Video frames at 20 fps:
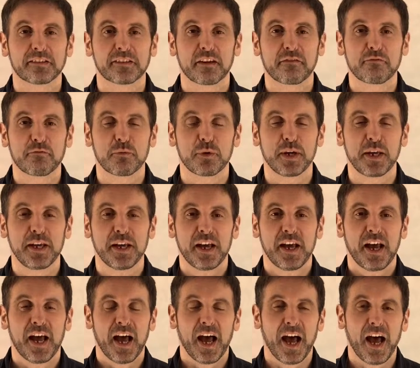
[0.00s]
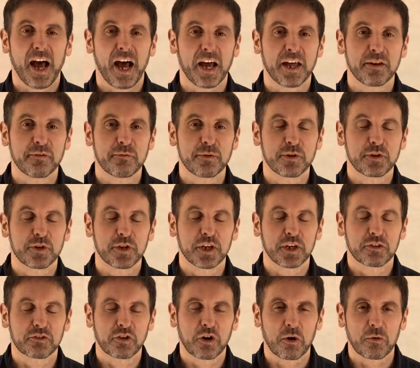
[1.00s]
haven't we? And we're doing a
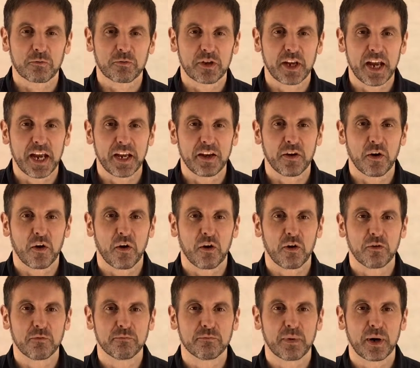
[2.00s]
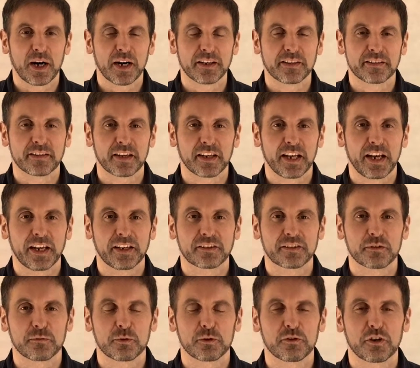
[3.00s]
top 10 on
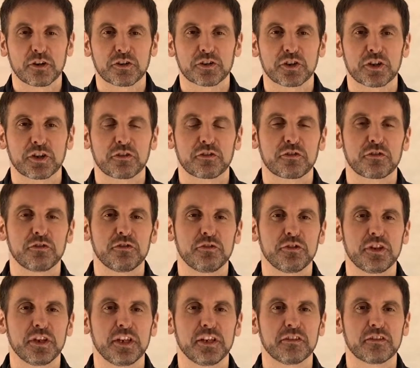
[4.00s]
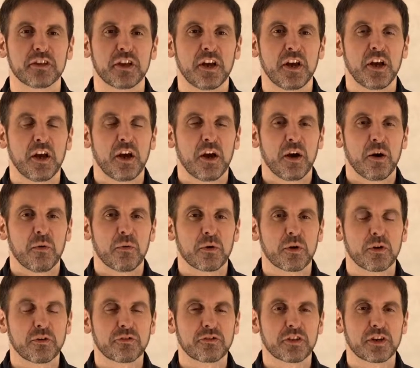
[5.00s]
buy-to-lets and we're rushing through these. We're
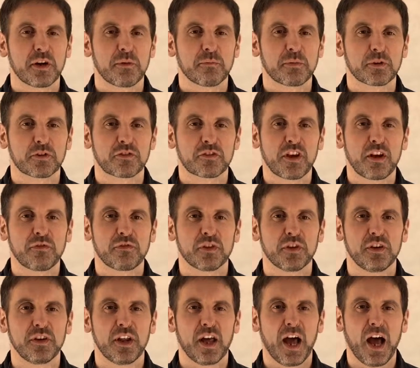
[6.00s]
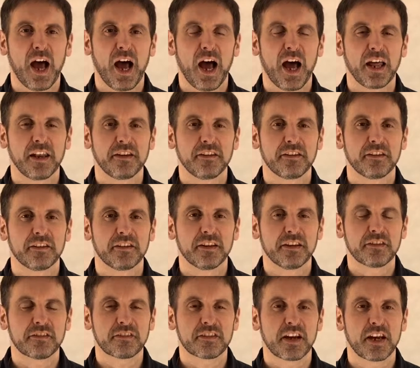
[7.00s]
on to number 7, and
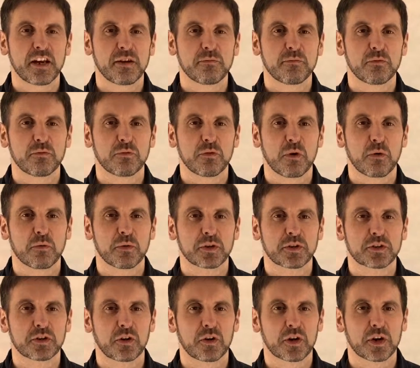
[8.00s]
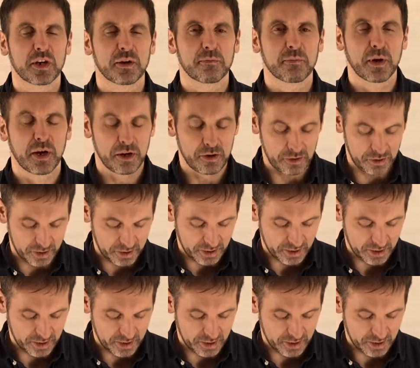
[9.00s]
this time what we're talking about